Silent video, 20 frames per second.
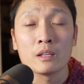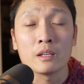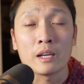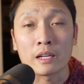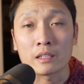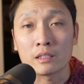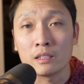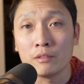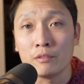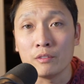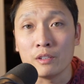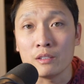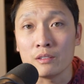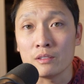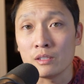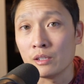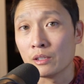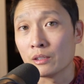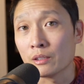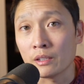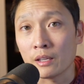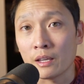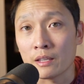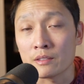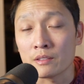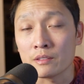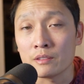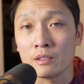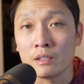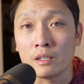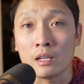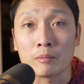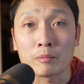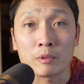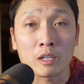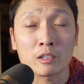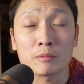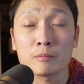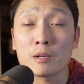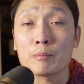activities here in Kansas City. I'm
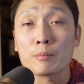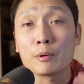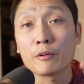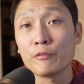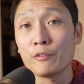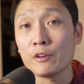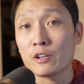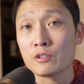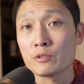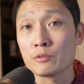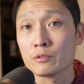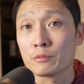talking about professional